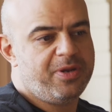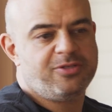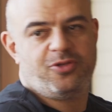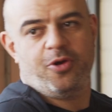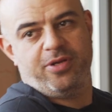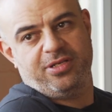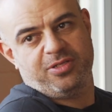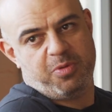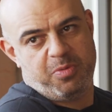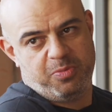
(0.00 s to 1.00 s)
our toe in the
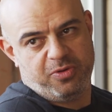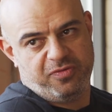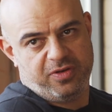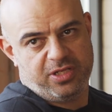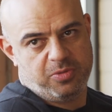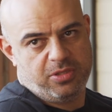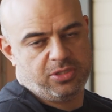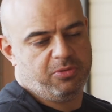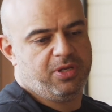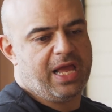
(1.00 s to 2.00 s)
swimming pool for this one.
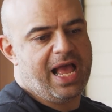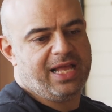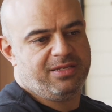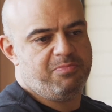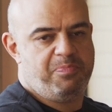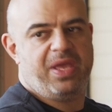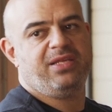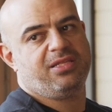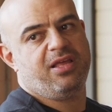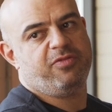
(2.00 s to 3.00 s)
So we're adding
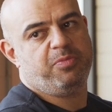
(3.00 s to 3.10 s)
base level